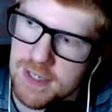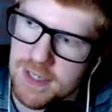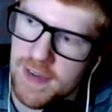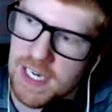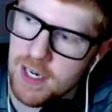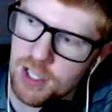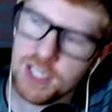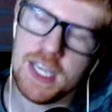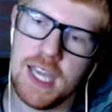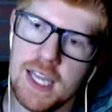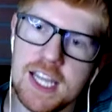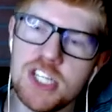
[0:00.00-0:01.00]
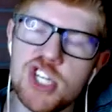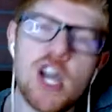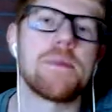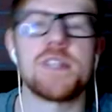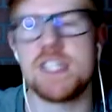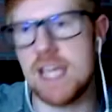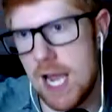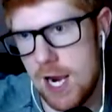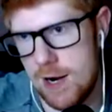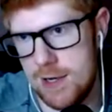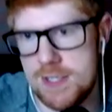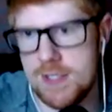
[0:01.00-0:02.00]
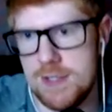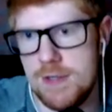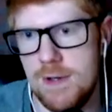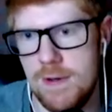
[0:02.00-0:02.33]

and you find another key to get you upstairs.